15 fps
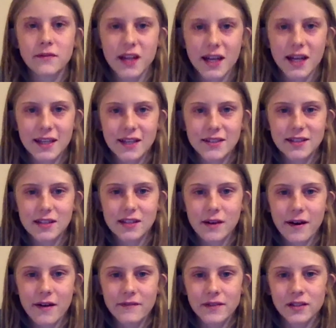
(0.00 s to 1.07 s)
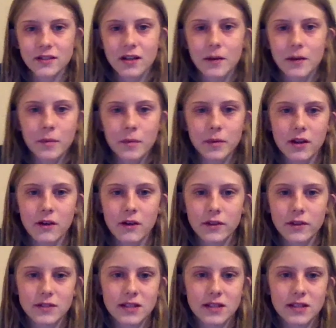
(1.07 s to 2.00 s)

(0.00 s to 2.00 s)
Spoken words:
the ideas that you have and come up with all of those.